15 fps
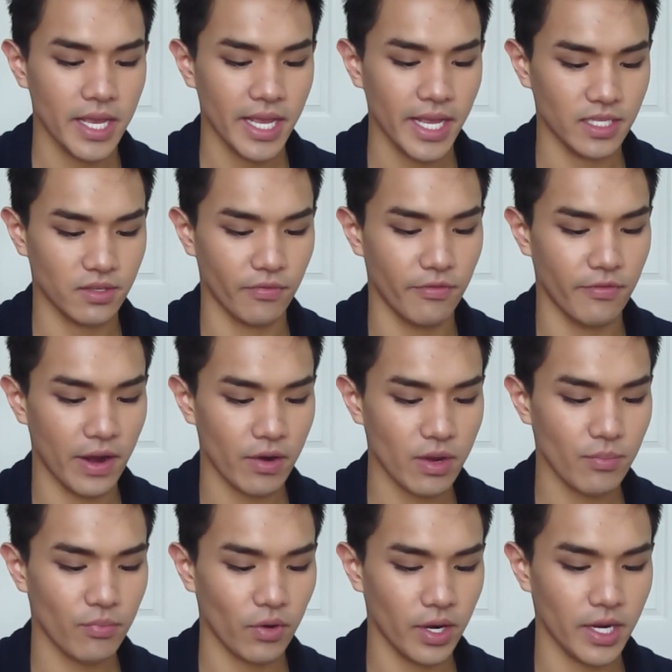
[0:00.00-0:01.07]
It's very
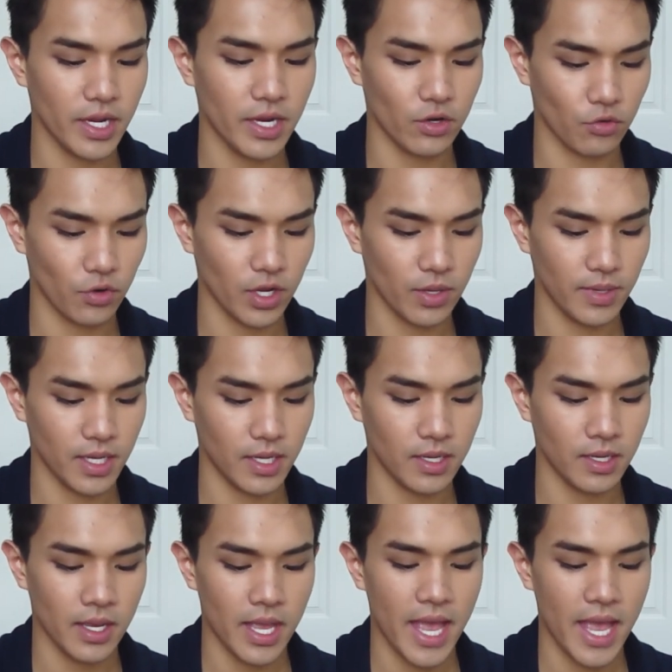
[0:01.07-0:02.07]
pretty and creamy,